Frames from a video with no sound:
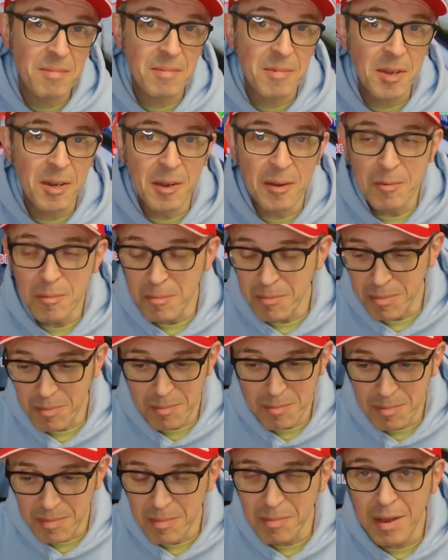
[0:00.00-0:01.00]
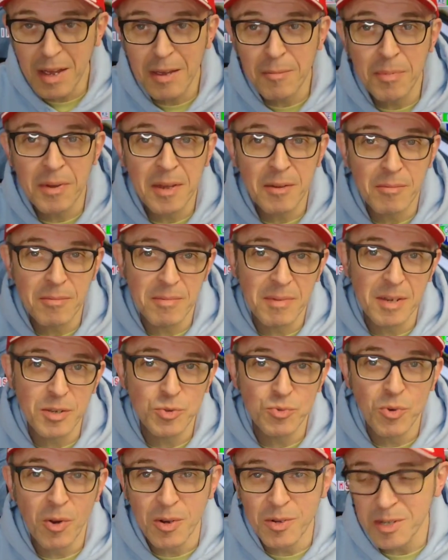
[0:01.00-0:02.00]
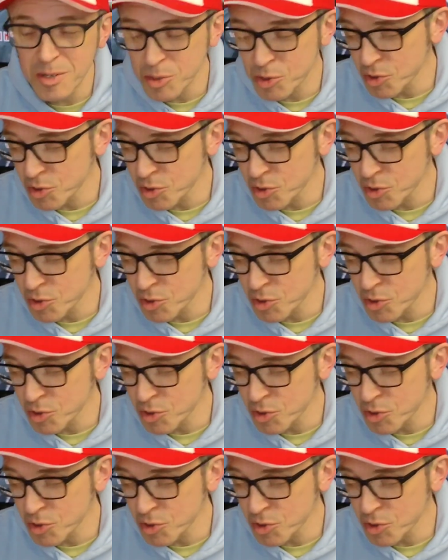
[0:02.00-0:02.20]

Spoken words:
you know, maybe it's right in